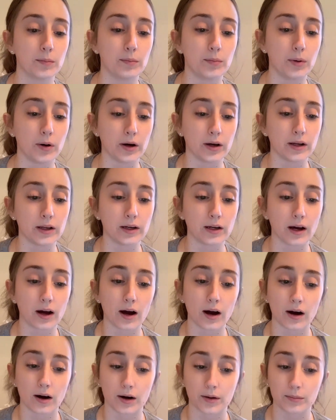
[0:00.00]
But
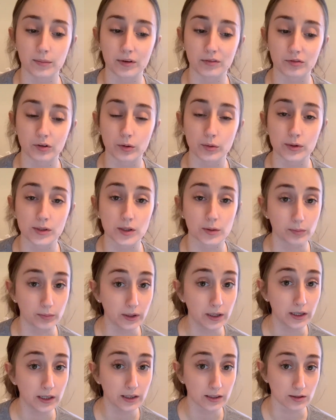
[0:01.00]
influenza
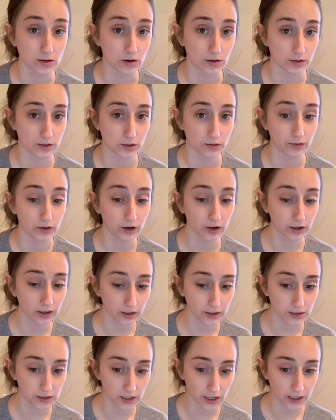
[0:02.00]
B is also very
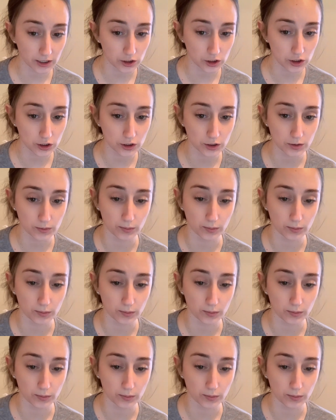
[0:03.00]
contagious,